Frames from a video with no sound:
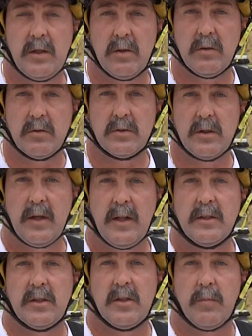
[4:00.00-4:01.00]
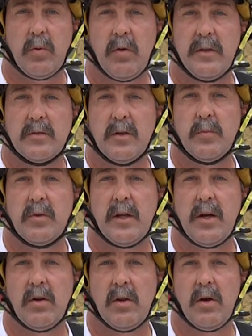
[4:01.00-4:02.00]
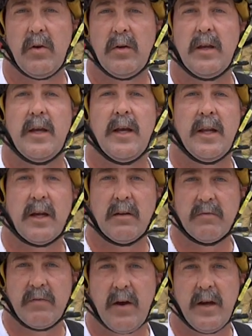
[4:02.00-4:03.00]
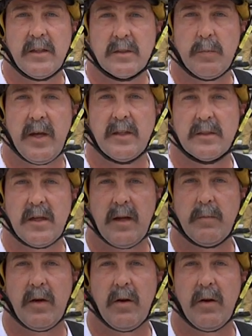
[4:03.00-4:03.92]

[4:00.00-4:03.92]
use to deploy the triple layer load in a confined space type